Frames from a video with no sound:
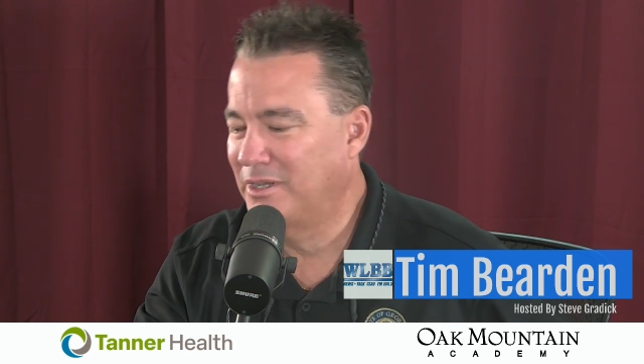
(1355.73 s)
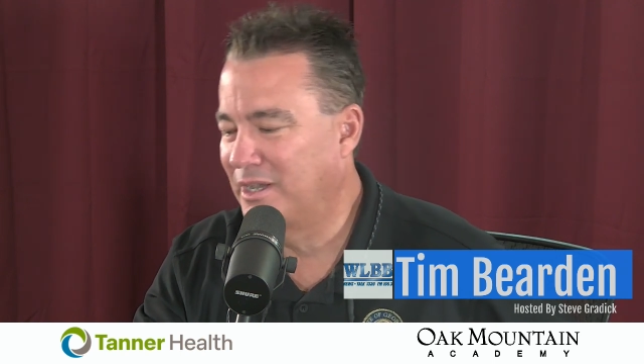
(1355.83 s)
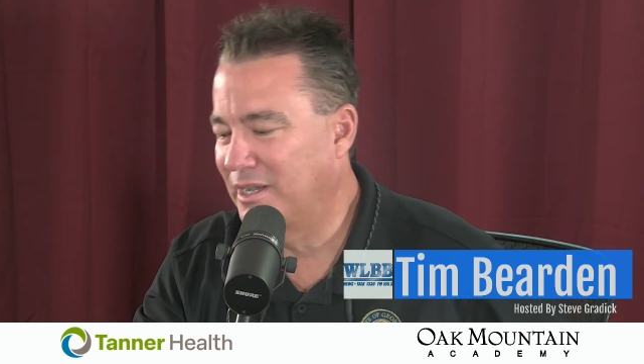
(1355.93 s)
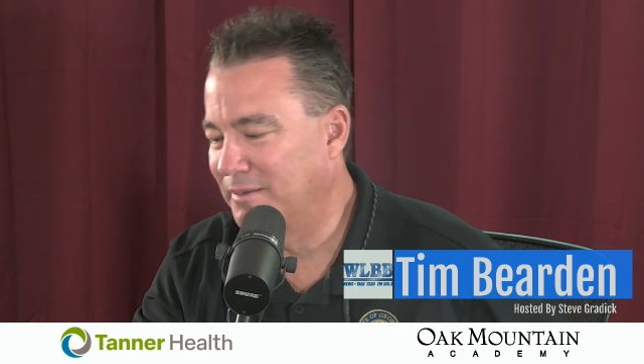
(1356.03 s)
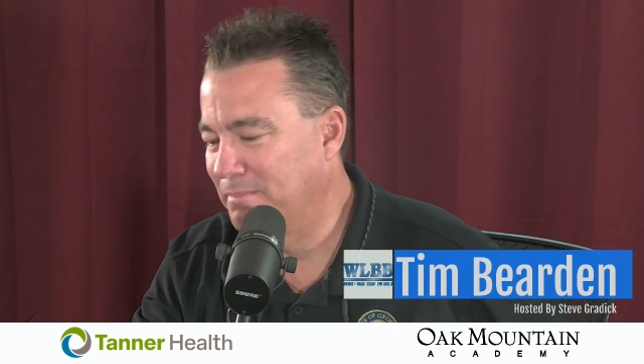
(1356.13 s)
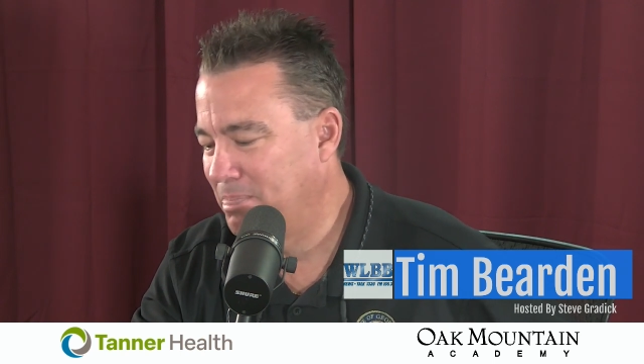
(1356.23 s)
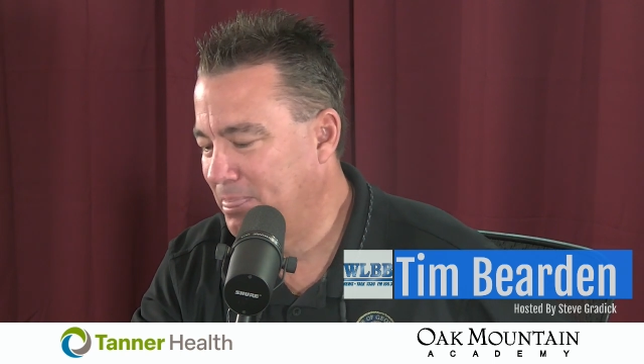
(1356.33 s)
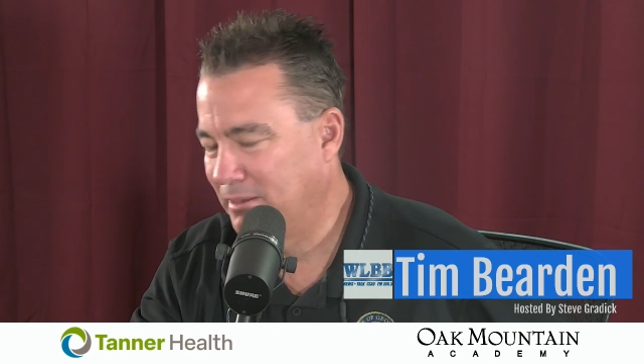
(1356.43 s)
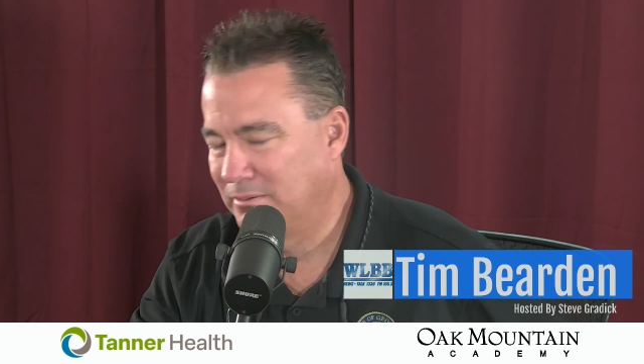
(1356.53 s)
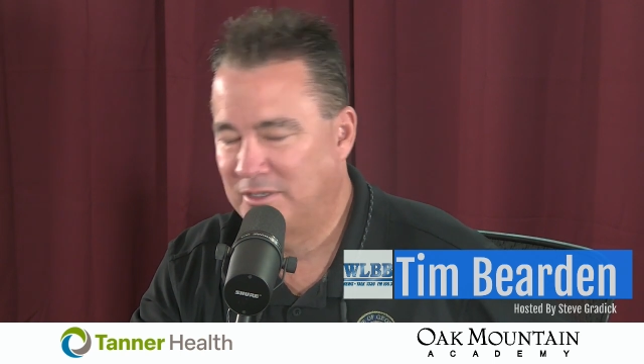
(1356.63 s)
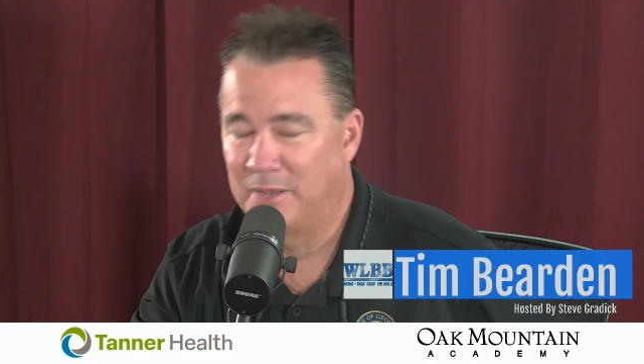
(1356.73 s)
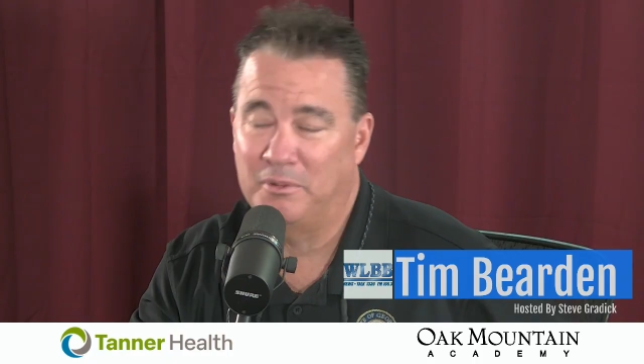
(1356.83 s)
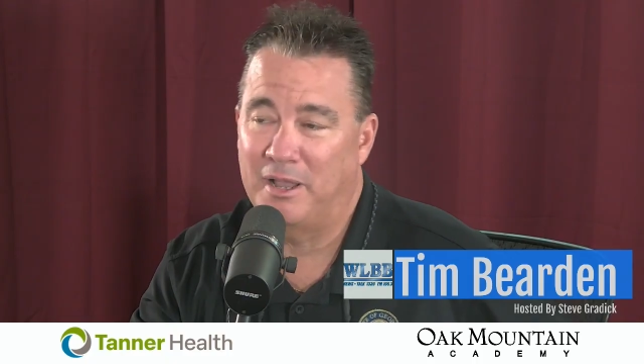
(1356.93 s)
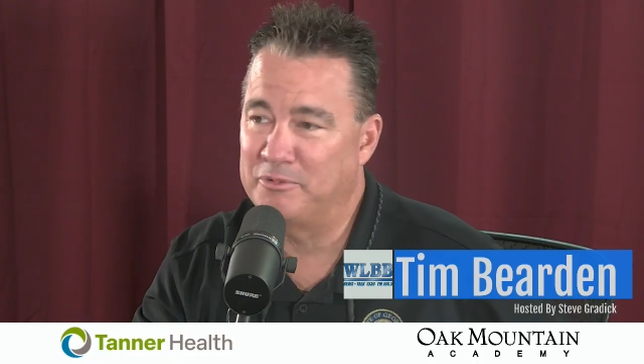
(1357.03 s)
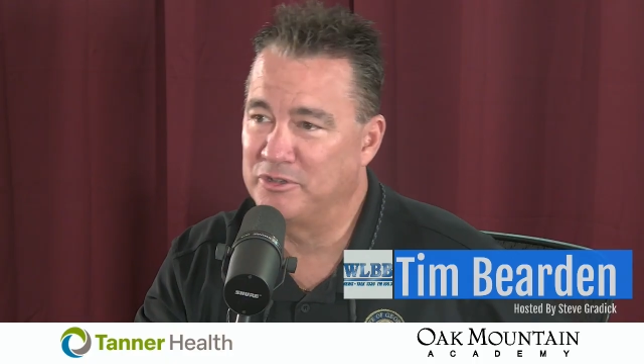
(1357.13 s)

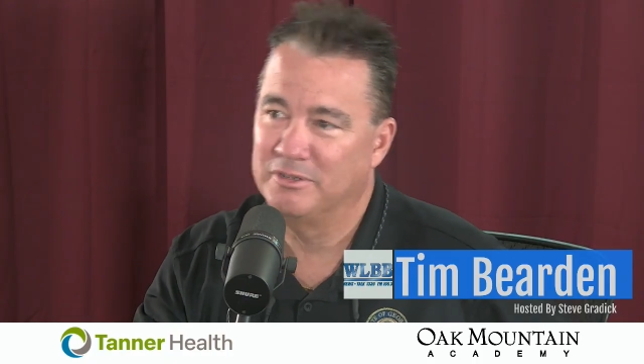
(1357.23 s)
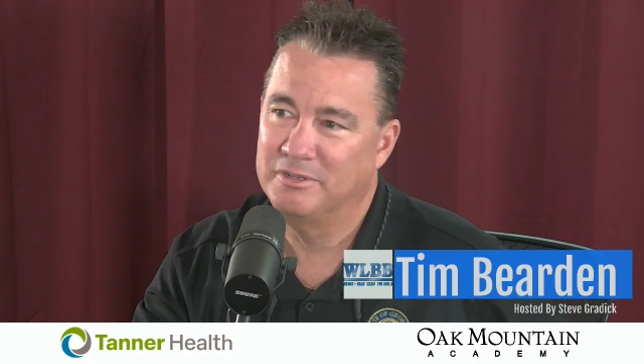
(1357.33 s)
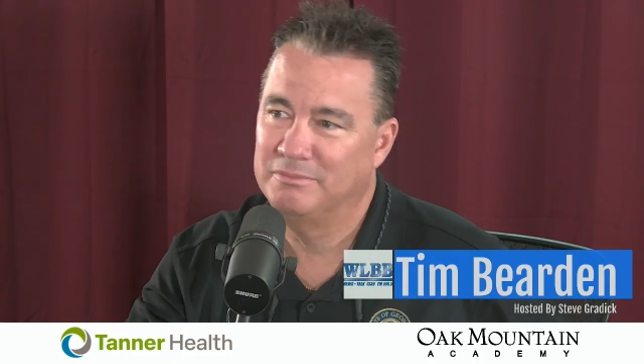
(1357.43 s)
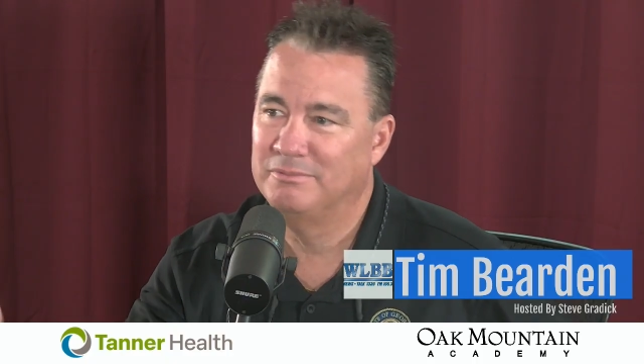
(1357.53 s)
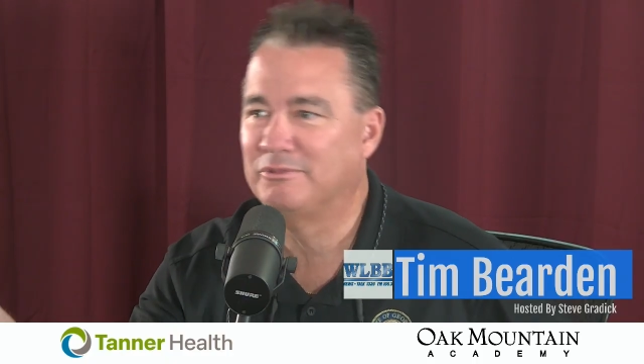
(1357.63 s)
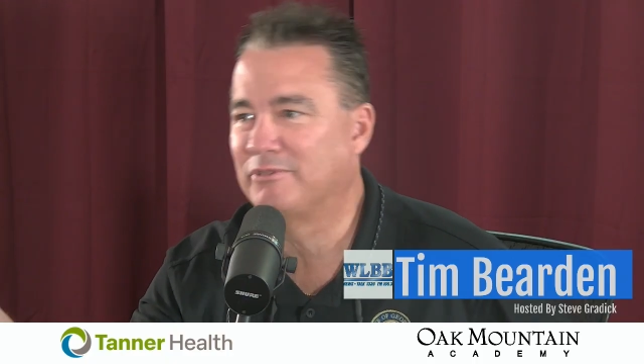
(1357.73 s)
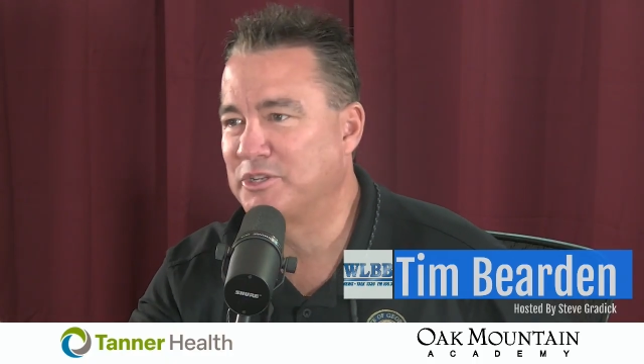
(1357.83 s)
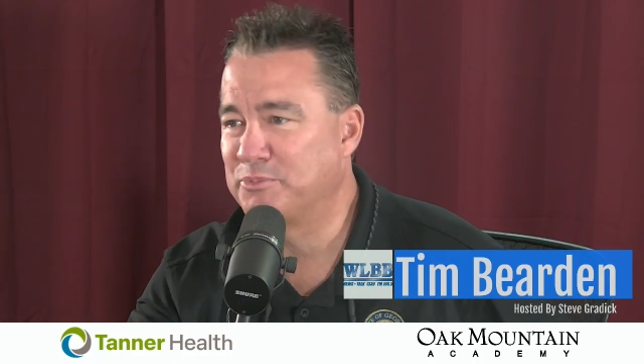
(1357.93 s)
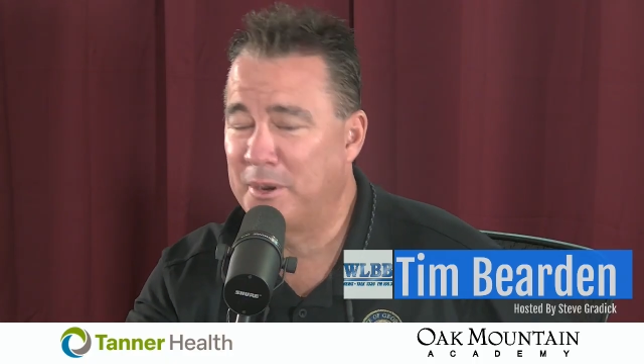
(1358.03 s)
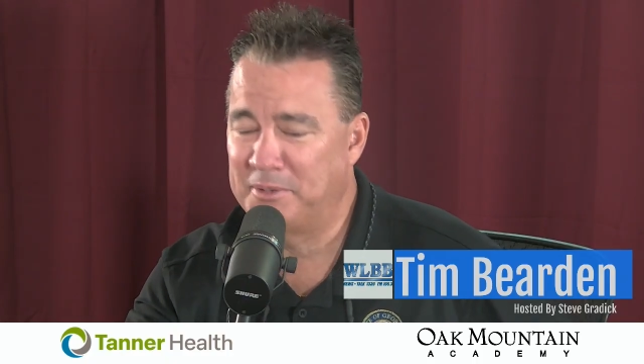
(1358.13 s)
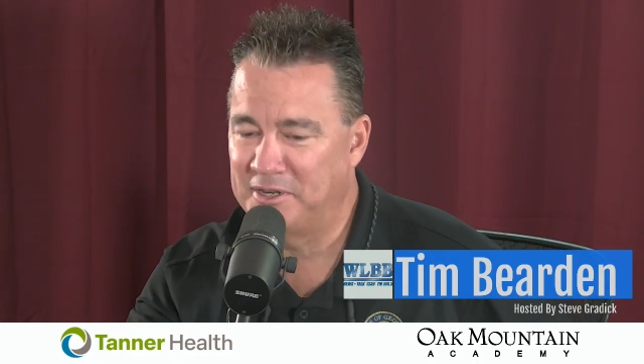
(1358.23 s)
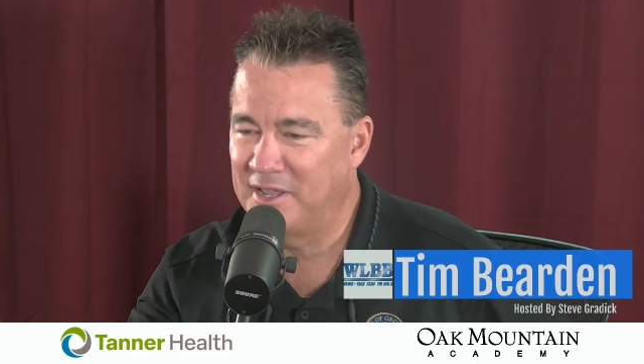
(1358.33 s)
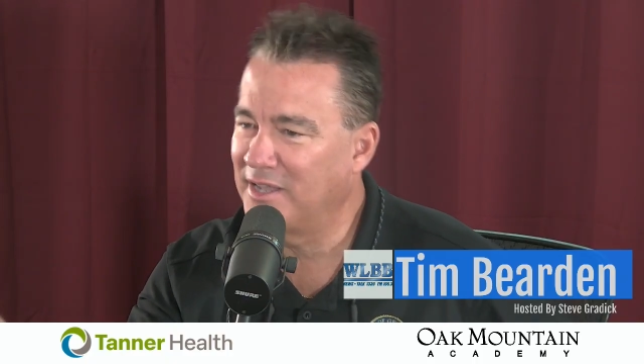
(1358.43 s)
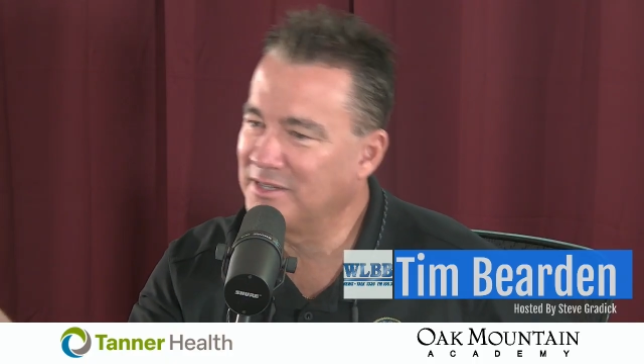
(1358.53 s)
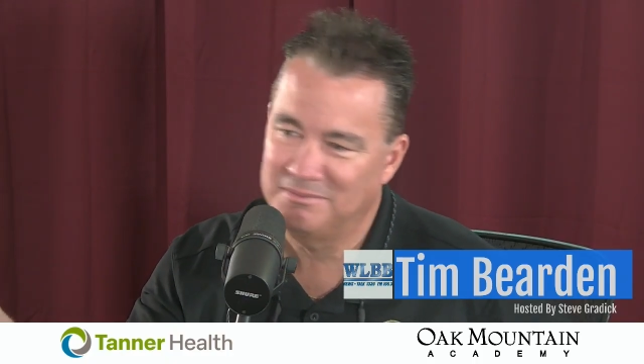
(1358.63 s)
Couple options. Raise property
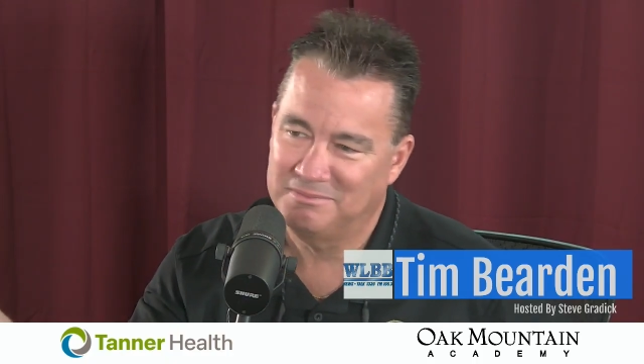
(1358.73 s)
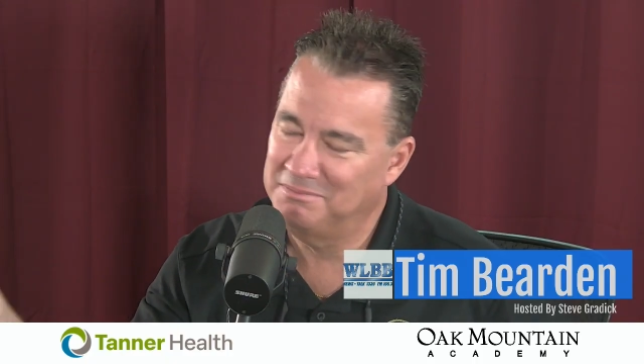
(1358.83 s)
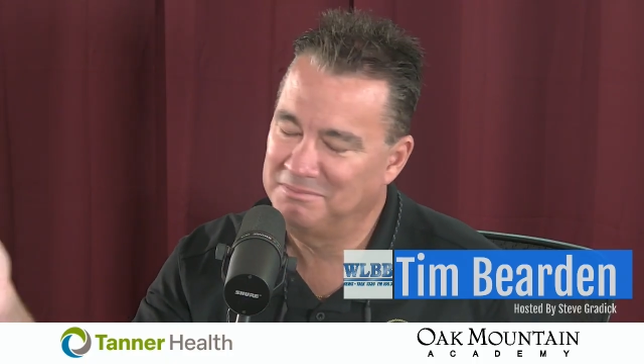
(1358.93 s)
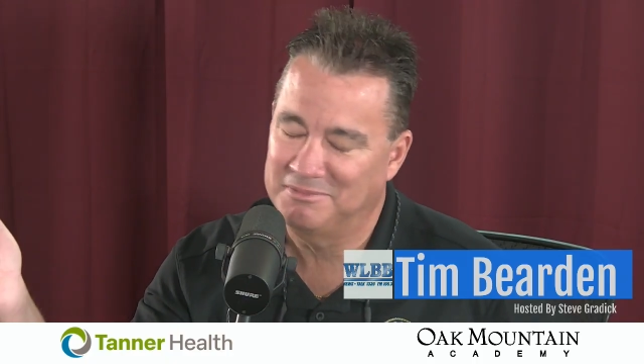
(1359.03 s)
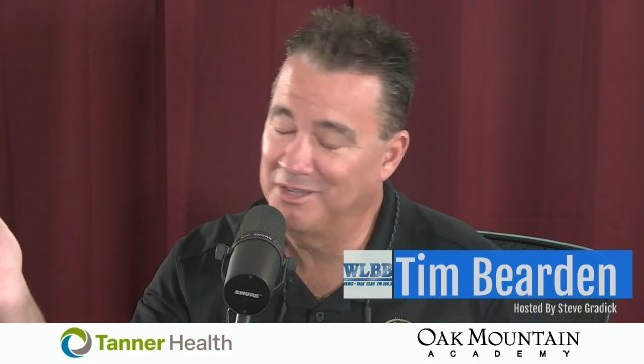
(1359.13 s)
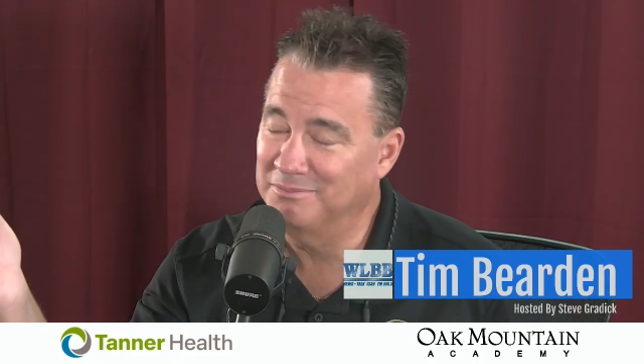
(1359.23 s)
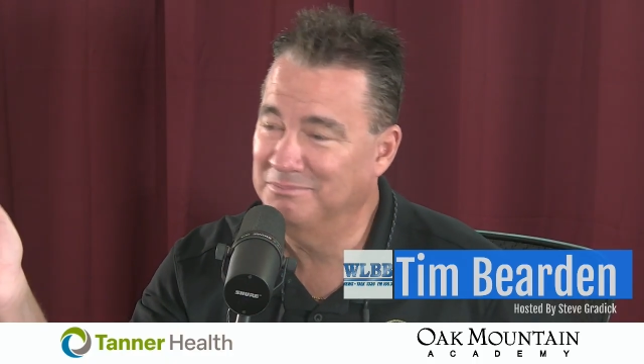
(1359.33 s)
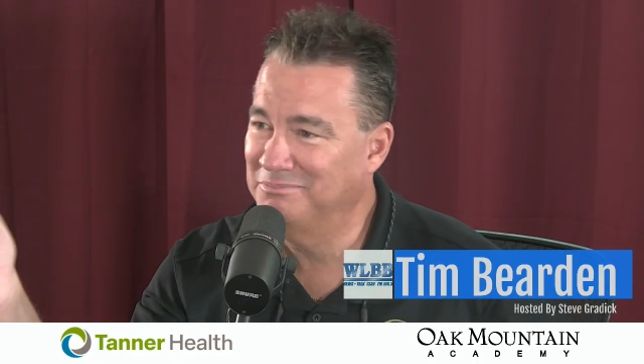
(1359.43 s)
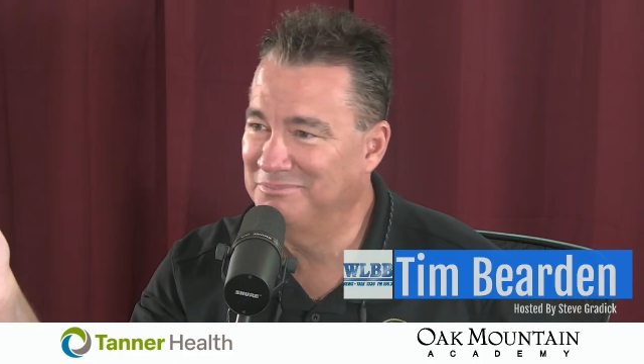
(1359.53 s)
tax? No.